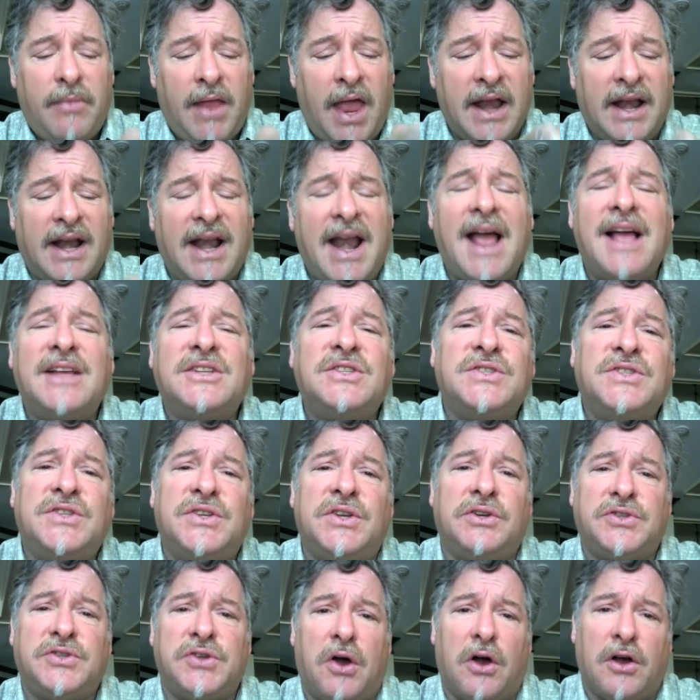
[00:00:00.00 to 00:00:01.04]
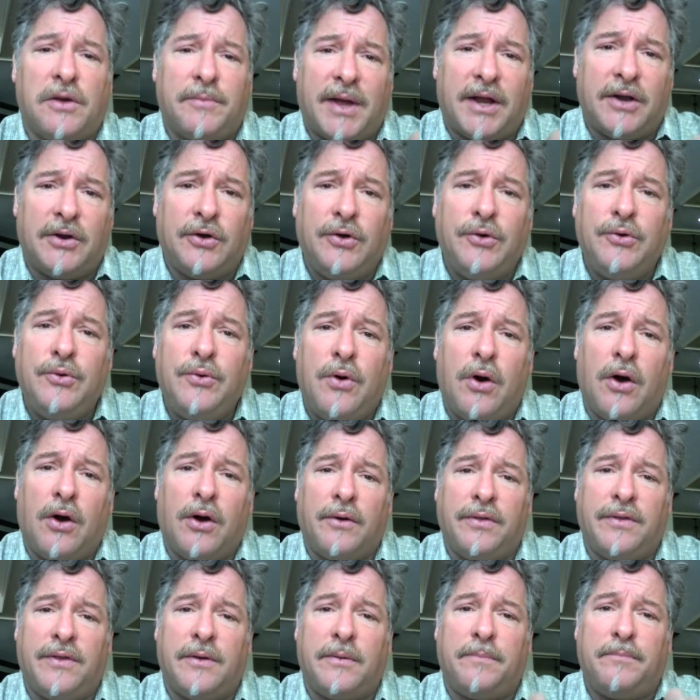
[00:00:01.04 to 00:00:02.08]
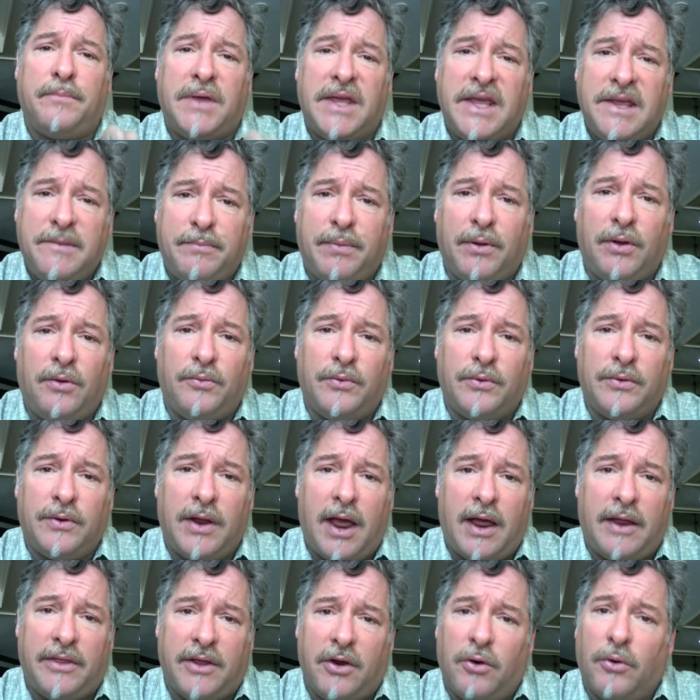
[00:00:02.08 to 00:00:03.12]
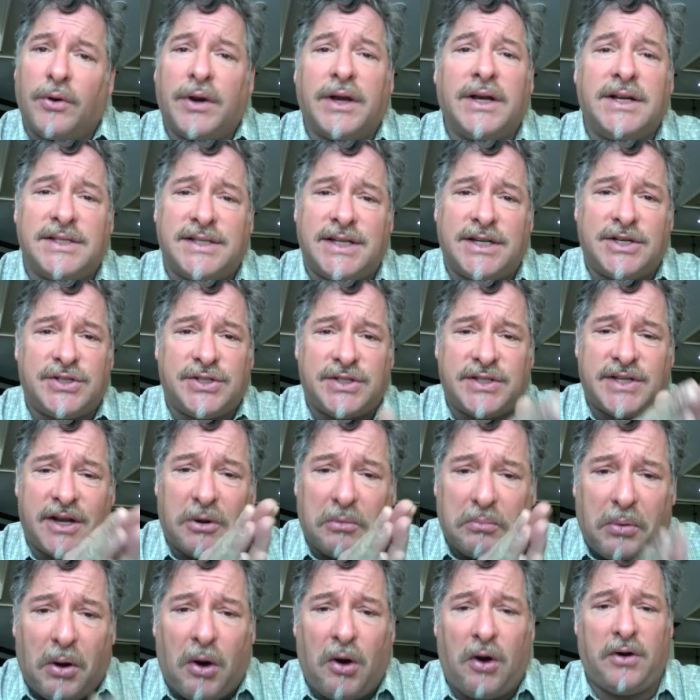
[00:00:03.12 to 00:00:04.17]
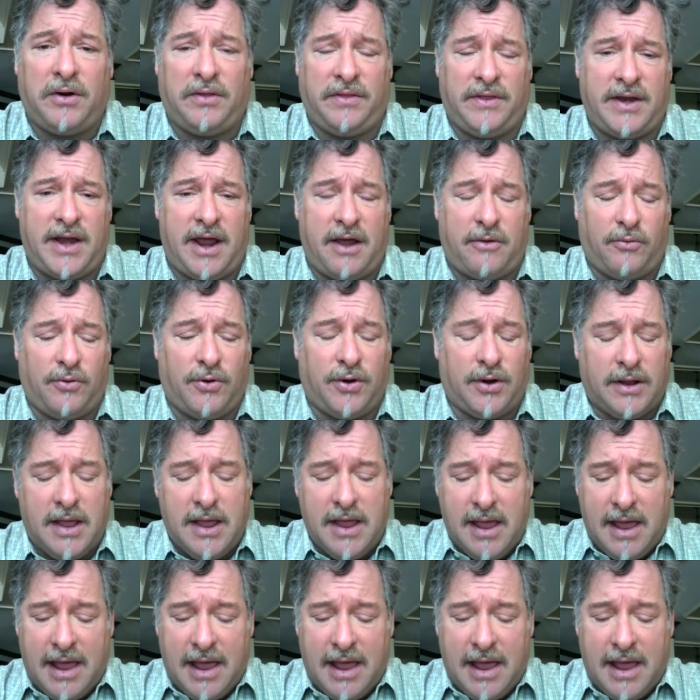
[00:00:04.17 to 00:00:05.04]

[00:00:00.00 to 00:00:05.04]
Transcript: And it asks you to talk about who are the people and the organizations that are part of the network,